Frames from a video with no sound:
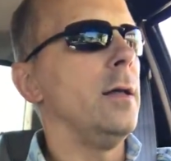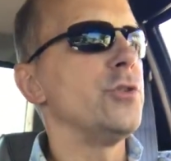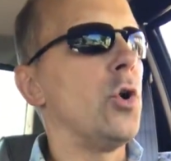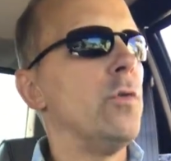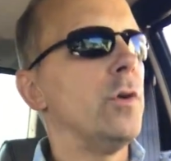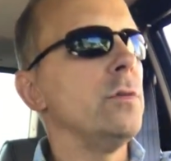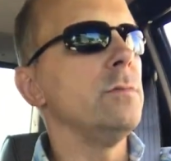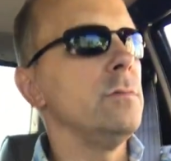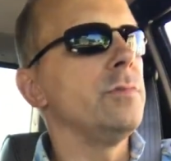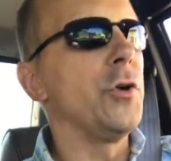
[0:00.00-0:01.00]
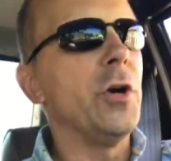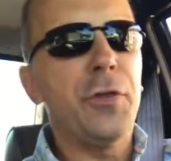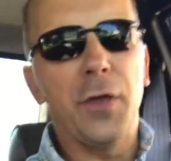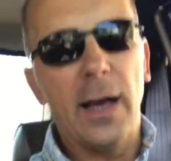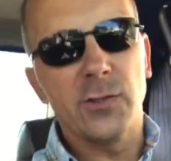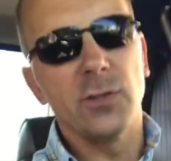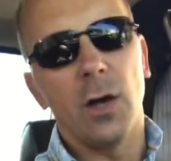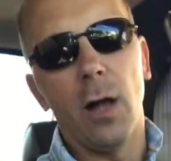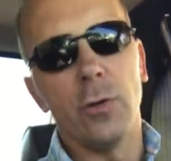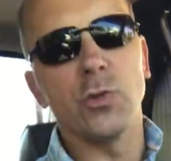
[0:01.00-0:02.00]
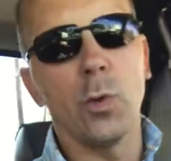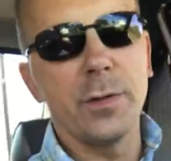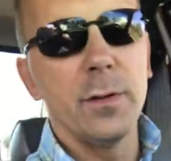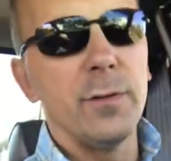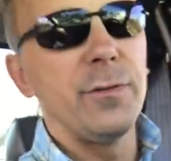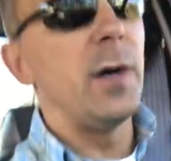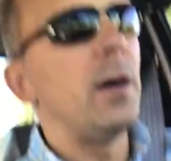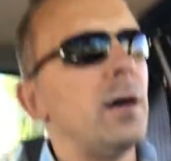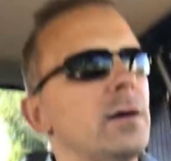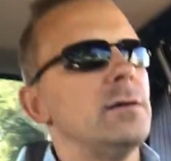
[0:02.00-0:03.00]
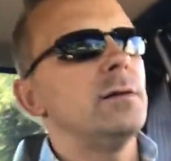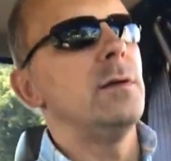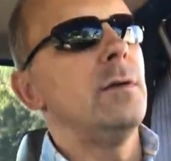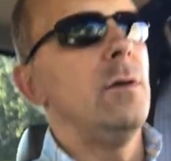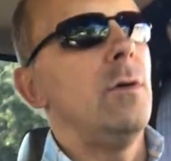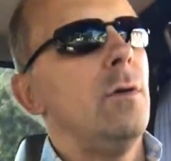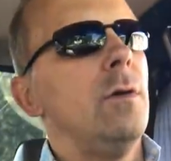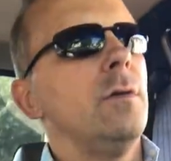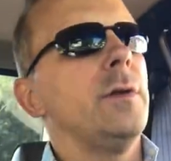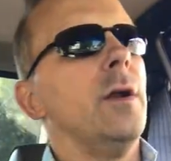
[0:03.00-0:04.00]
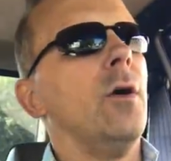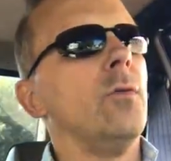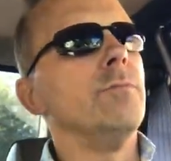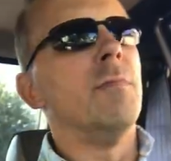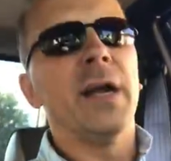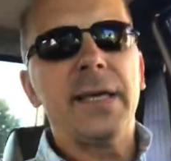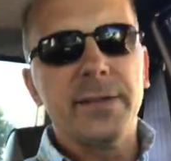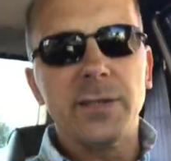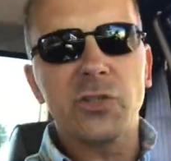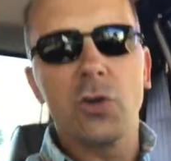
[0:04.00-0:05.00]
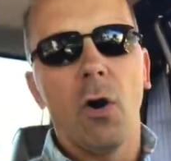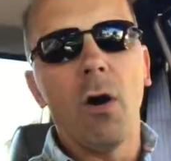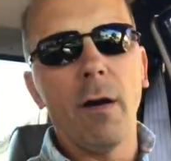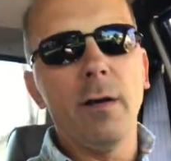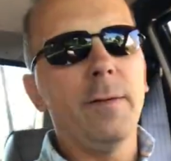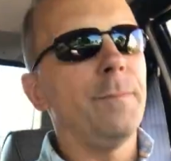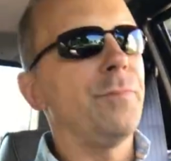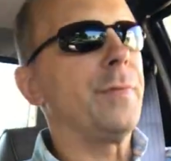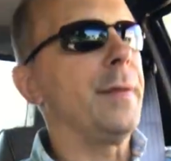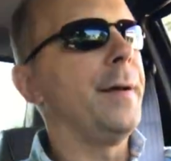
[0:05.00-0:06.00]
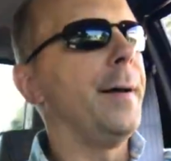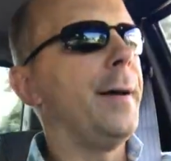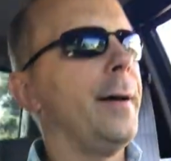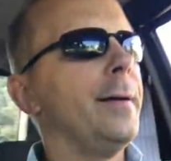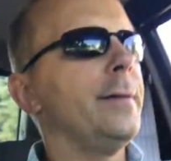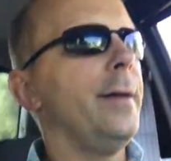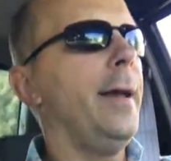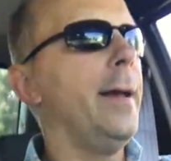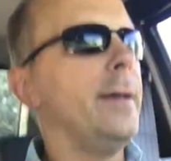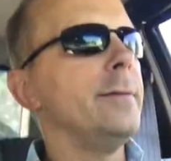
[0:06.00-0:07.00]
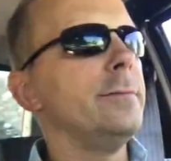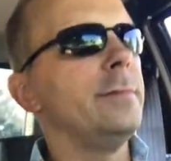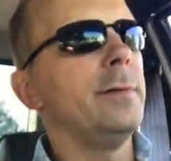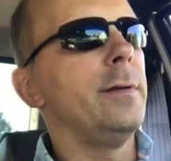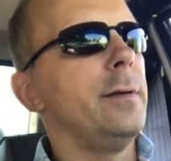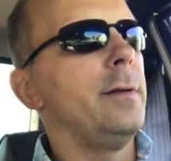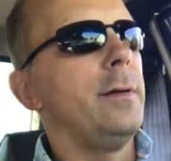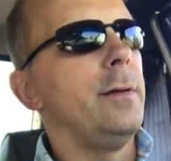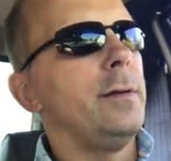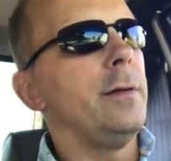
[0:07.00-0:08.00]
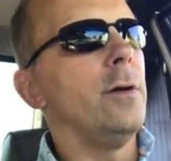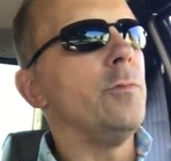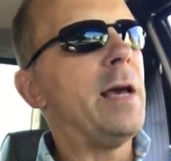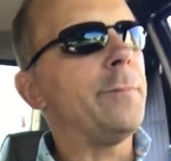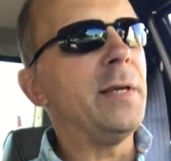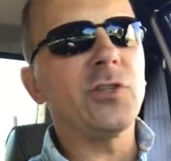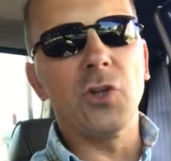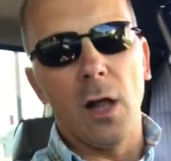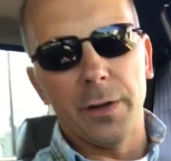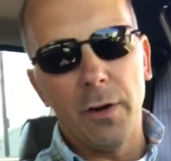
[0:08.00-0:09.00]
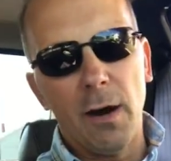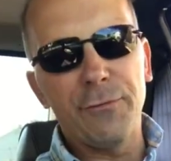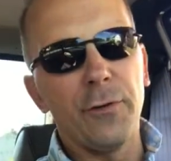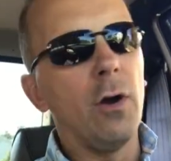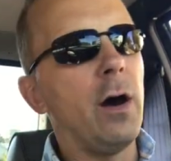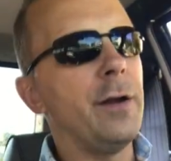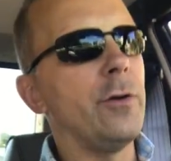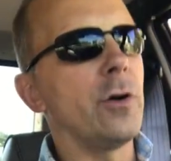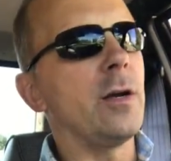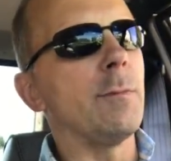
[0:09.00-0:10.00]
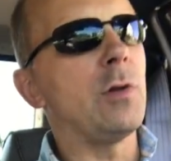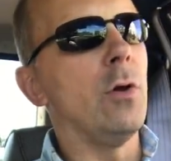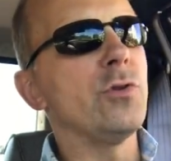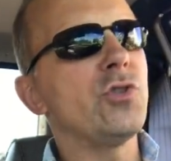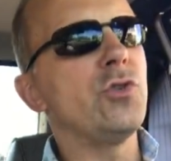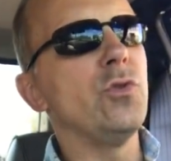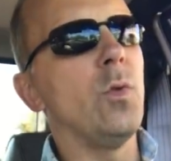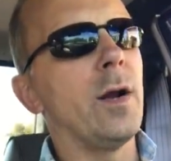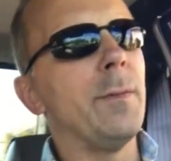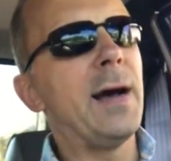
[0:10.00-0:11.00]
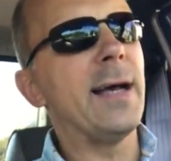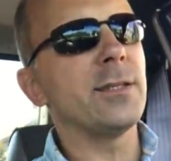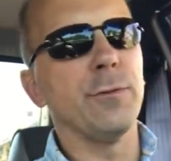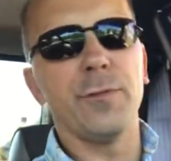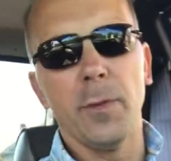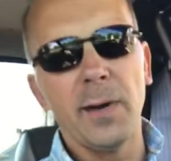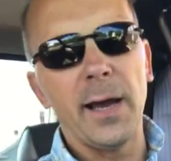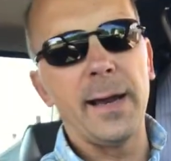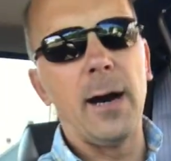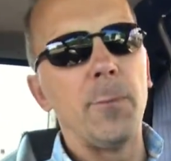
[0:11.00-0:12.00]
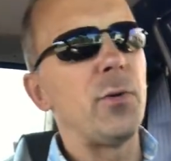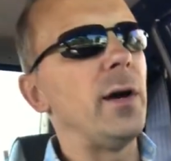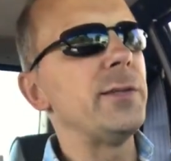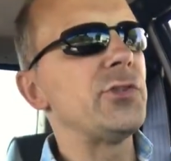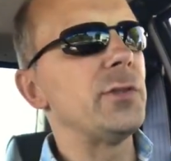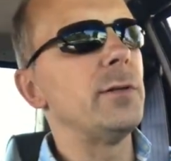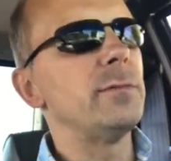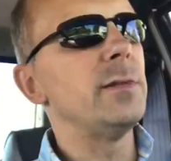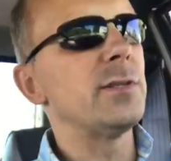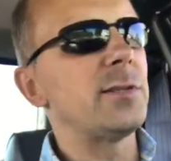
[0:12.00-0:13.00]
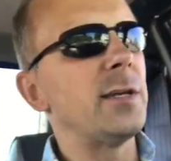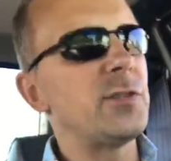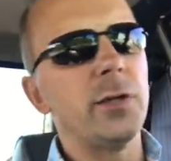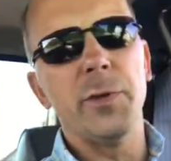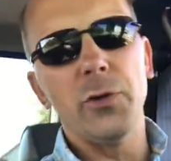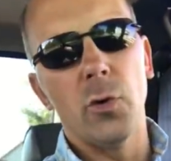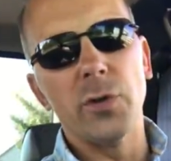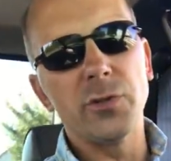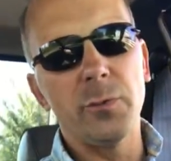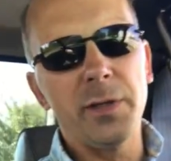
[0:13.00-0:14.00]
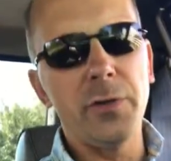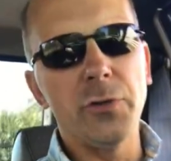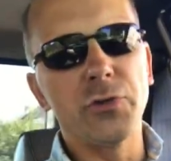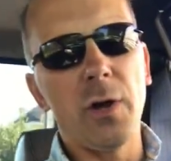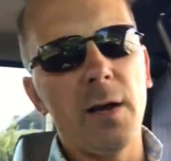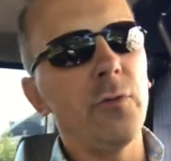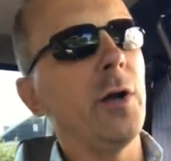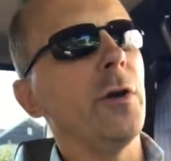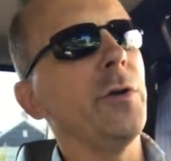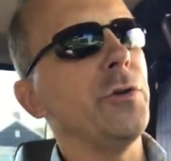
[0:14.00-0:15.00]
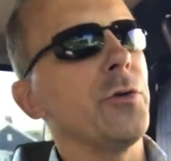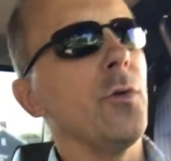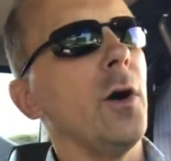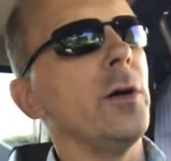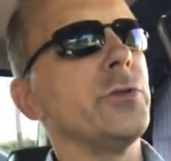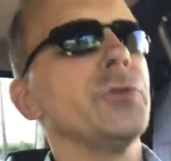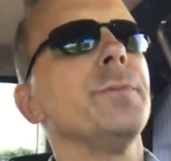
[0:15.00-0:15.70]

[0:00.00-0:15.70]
There's over $30,000 worth of you know, money in this car, and you know, make me a solid offer on it or come close to what I'm asking for the buy it now price, and this thing's going to be yours. It'll be in your driveway or in your garage.